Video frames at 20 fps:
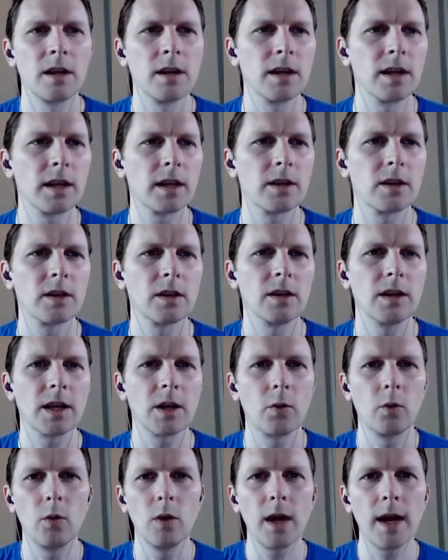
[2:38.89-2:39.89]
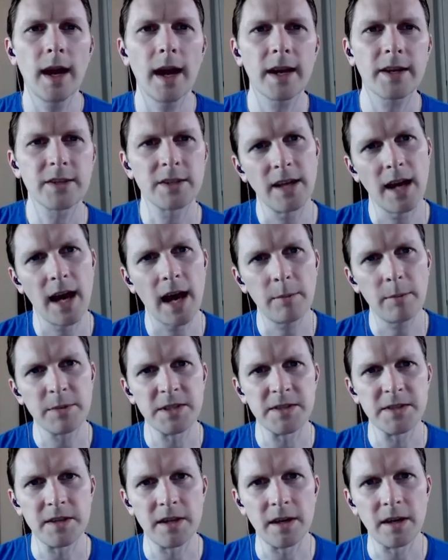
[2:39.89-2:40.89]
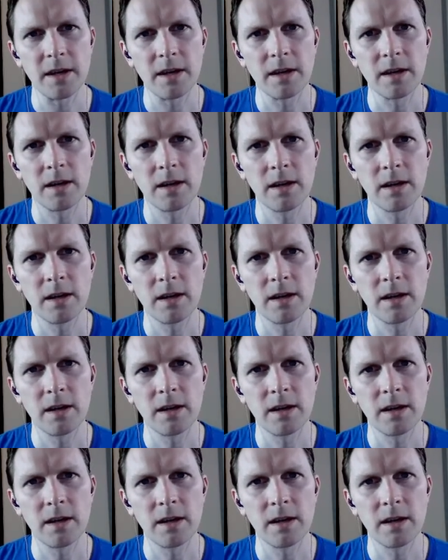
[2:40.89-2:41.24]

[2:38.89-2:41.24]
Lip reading: Like what actually happens there?